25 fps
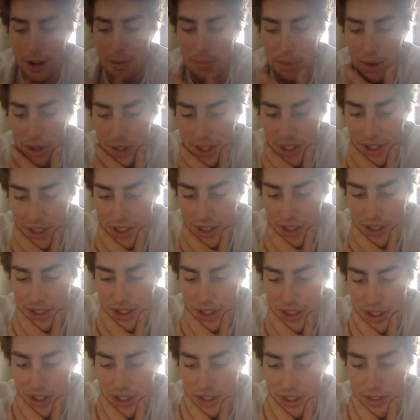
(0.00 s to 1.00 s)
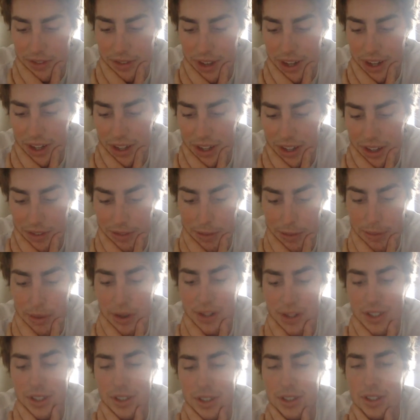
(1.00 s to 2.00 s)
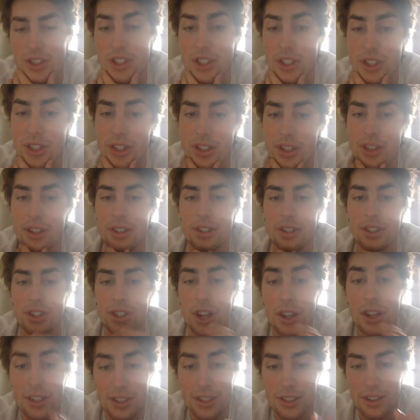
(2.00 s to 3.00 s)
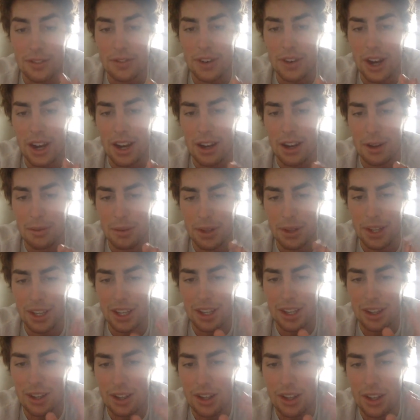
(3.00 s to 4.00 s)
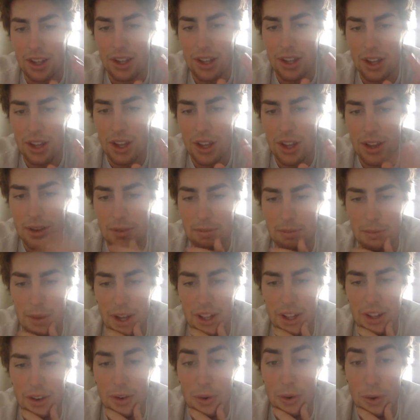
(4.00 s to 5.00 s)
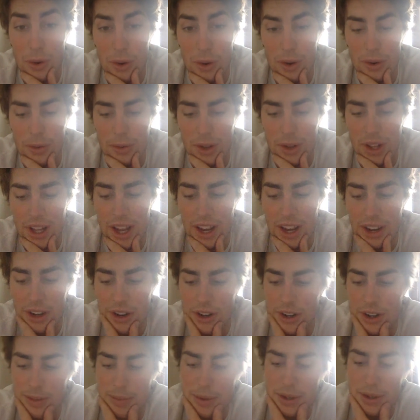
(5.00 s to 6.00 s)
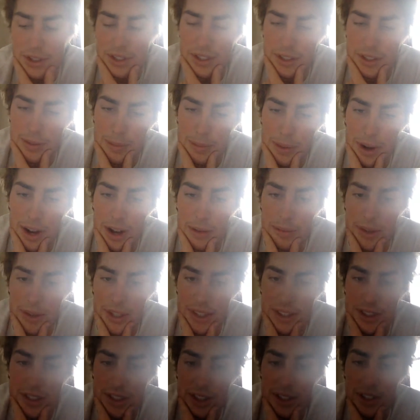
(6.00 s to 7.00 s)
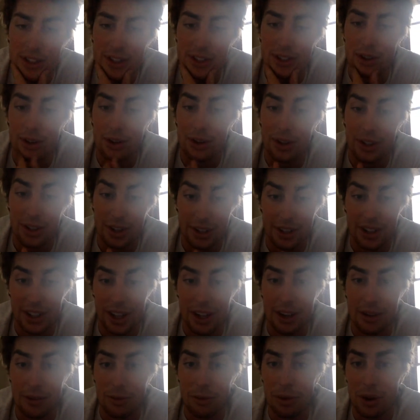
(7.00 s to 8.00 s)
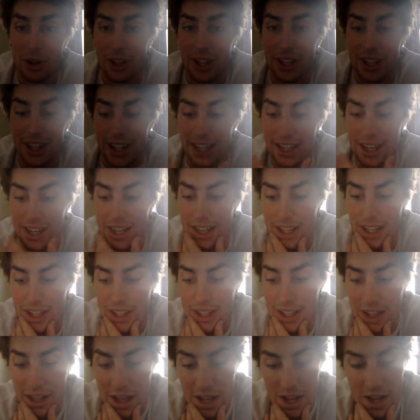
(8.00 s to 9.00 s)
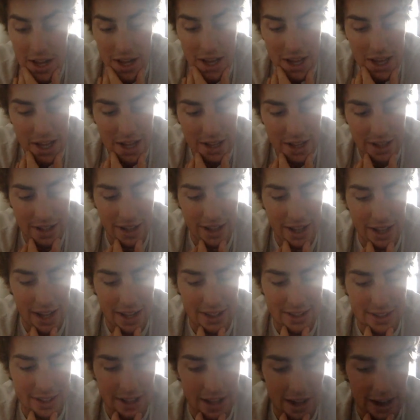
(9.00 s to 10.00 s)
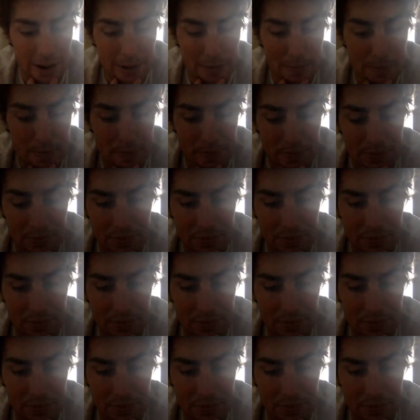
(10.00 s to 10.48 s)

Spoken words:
a person is justified if a person justifiably by the court relied on a person's promise, so they really needed it, then that's that.